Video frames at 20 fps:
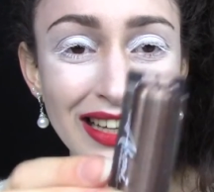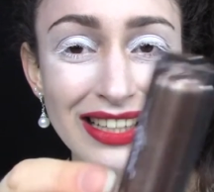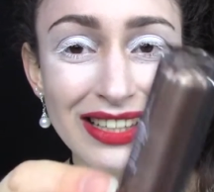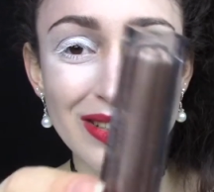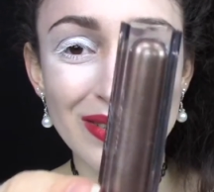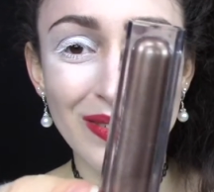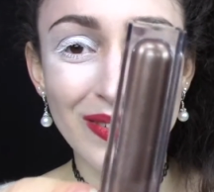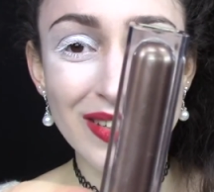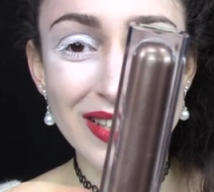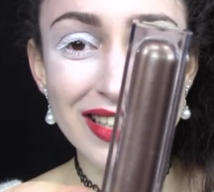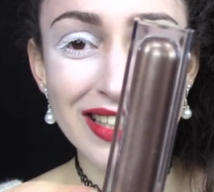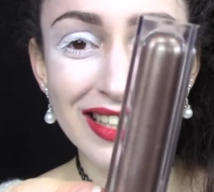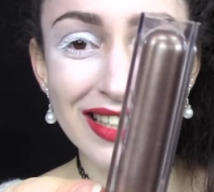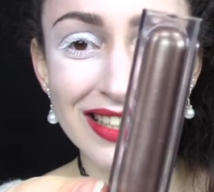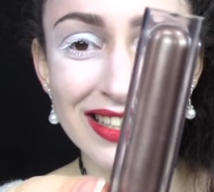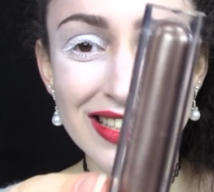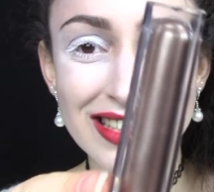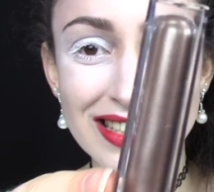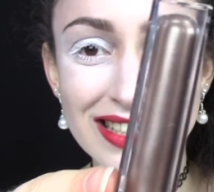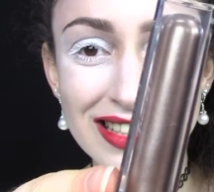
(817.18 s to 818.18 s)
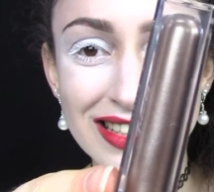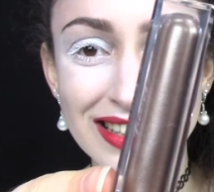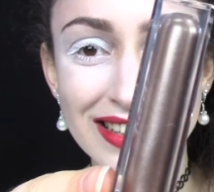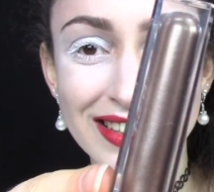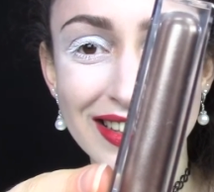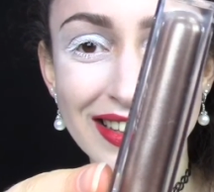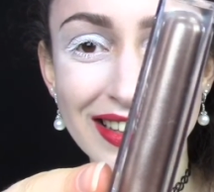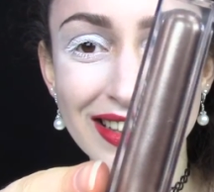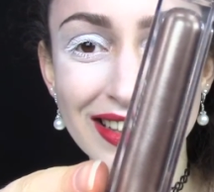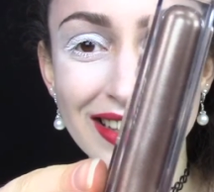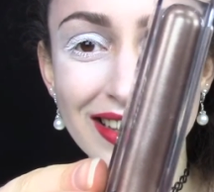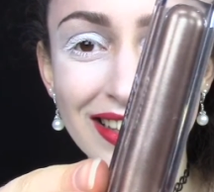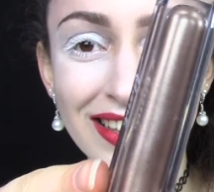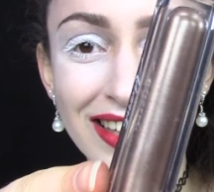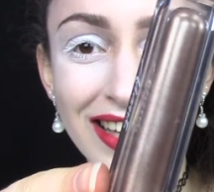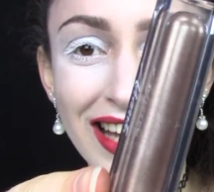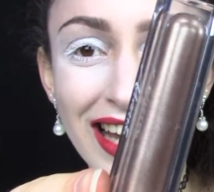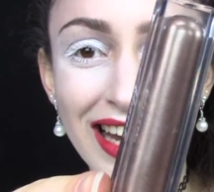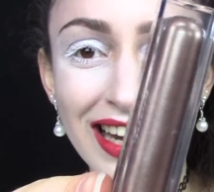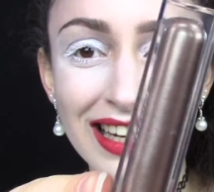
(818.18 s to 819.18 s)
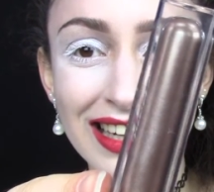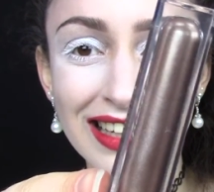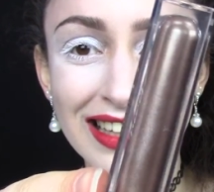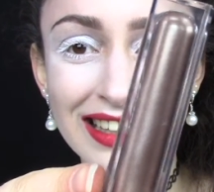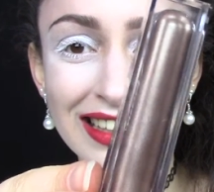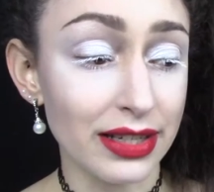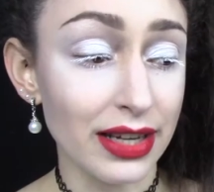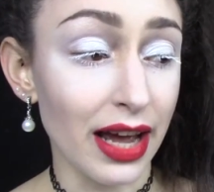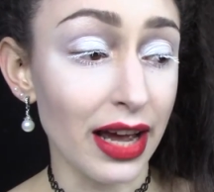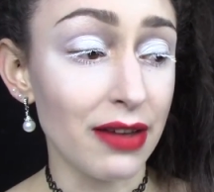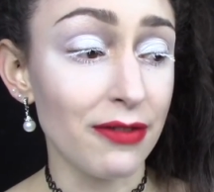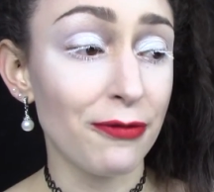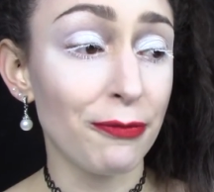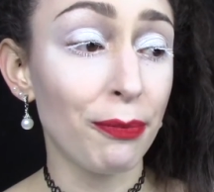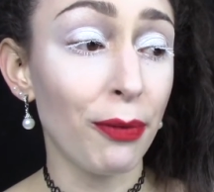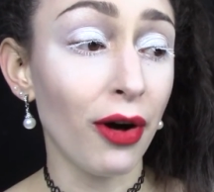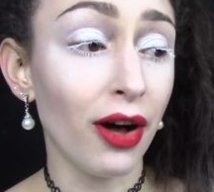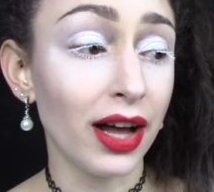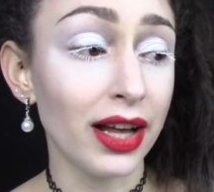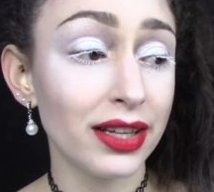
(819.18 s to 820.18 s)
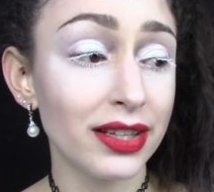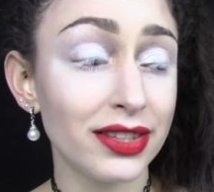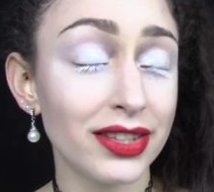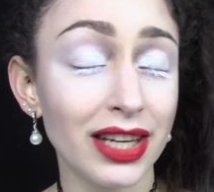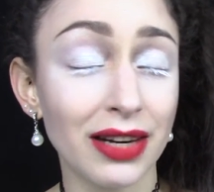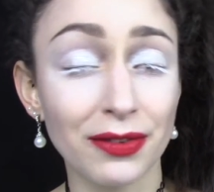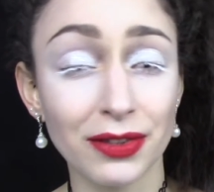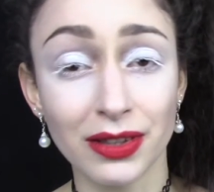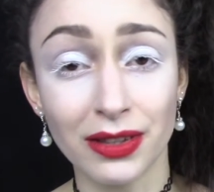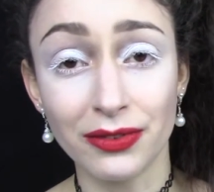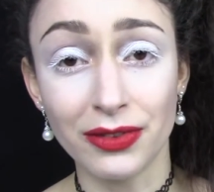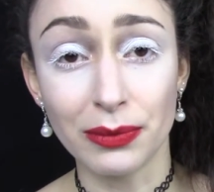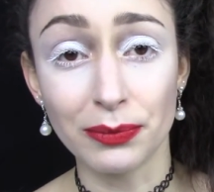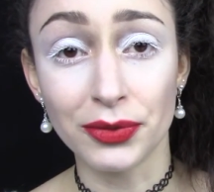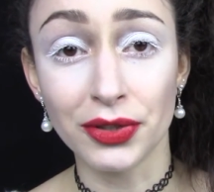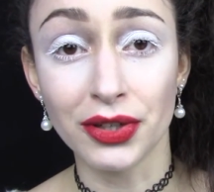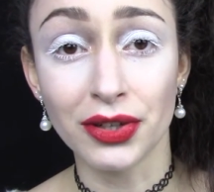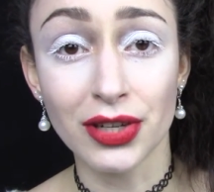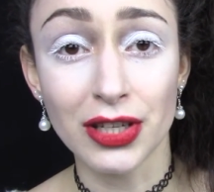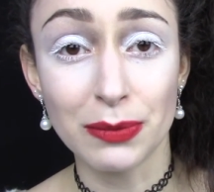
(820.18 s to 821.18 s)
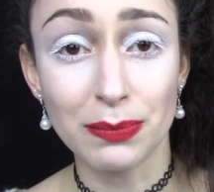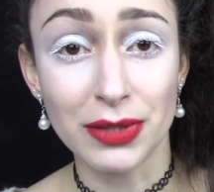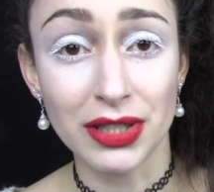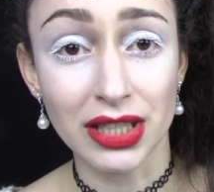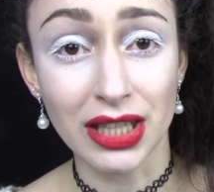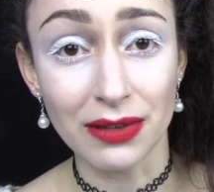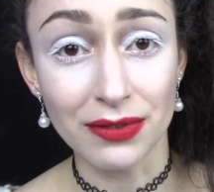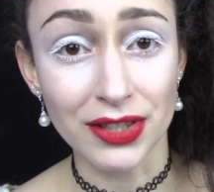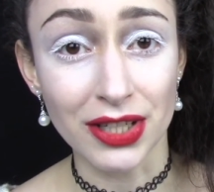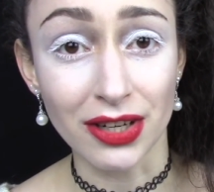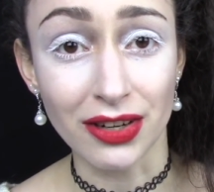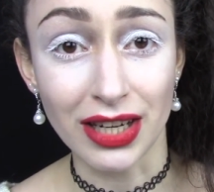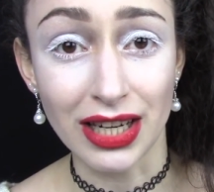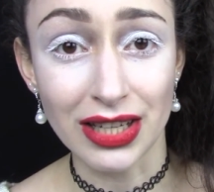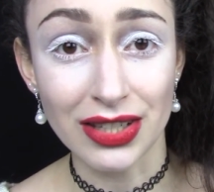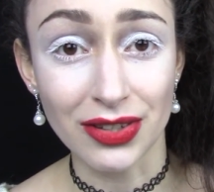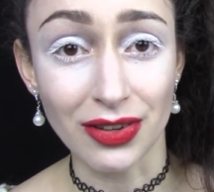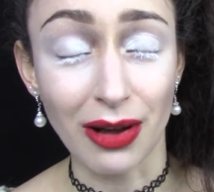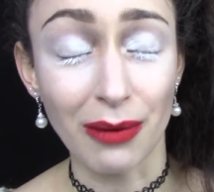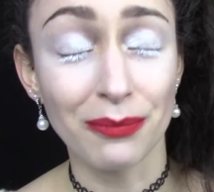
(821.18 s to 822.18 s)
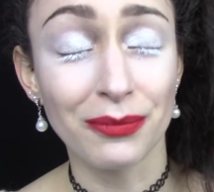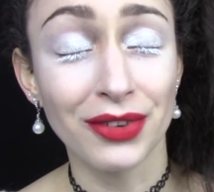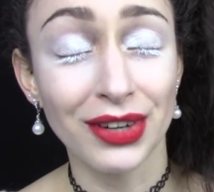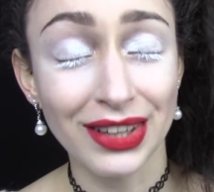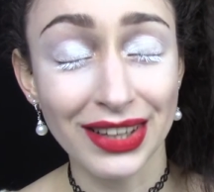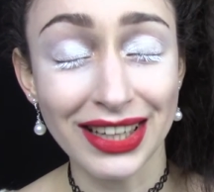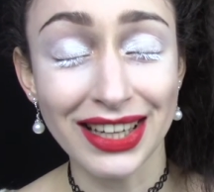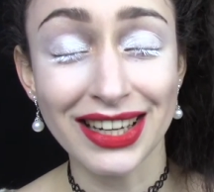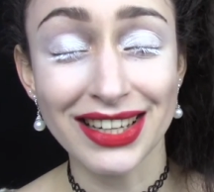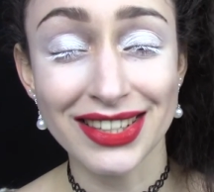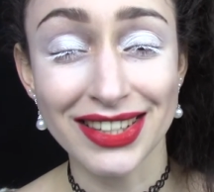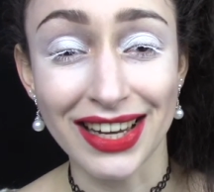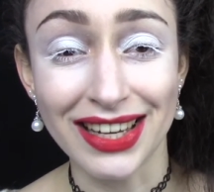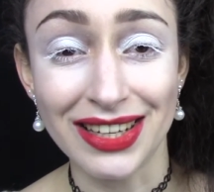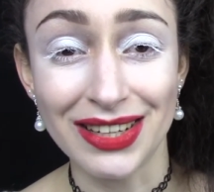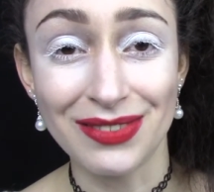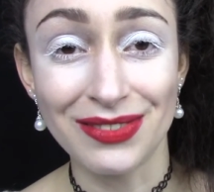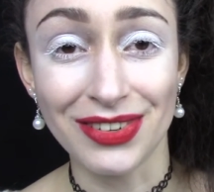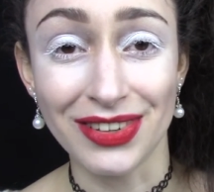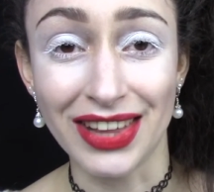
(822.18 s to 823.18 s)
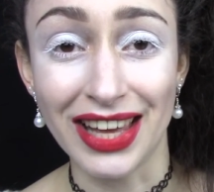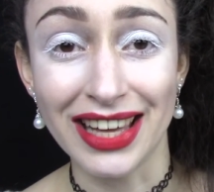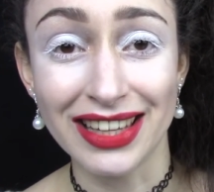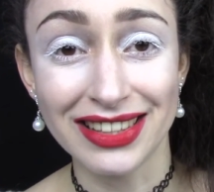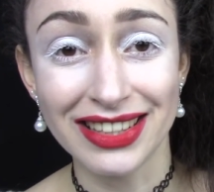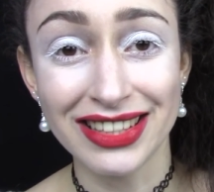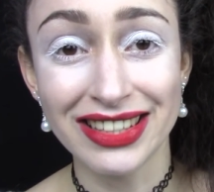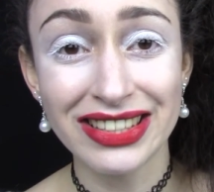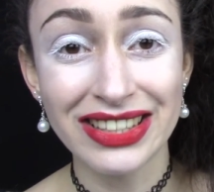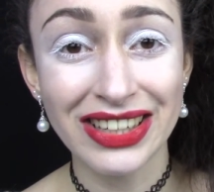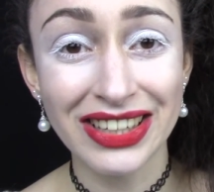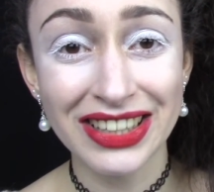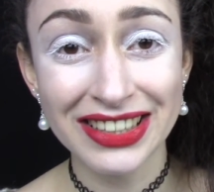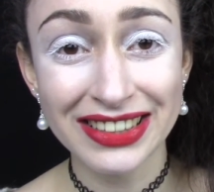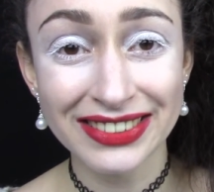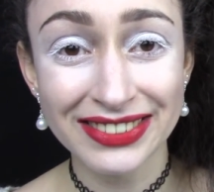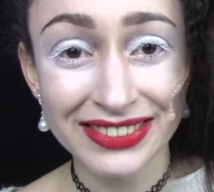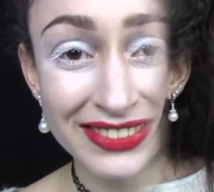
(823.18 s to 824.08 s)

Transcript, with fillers: it's gorgeous. Just look at it. I've bought several of them for Christmas gifts already, so I'm really excited for that this year.